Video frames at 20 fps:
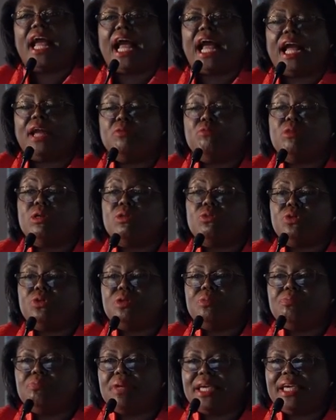and we would
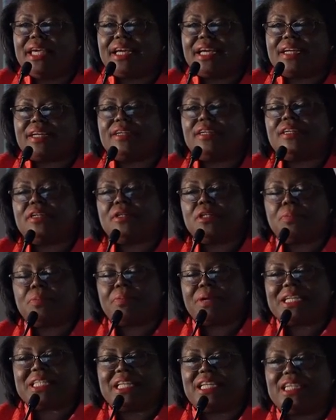make the
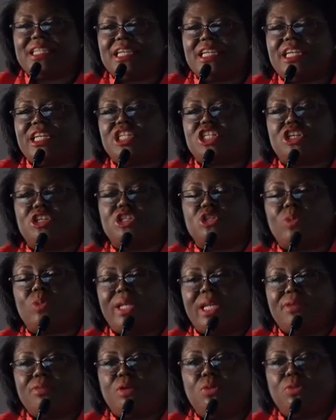presentations
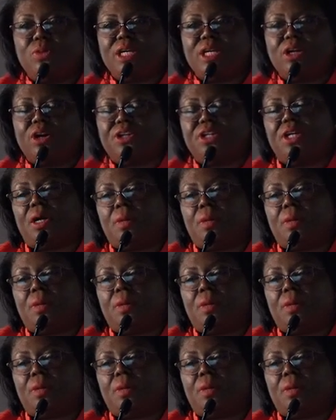whenever we got the